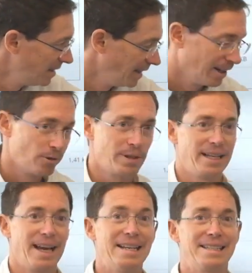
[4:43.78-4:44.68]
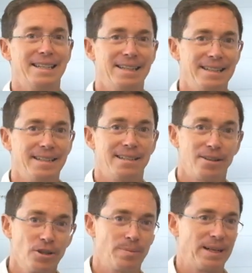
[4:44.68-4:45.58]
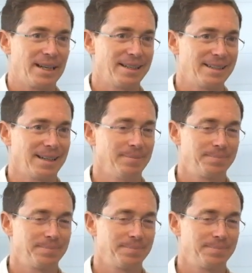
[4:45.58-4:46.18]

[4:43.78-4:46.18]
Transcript: including SCDD search metadata.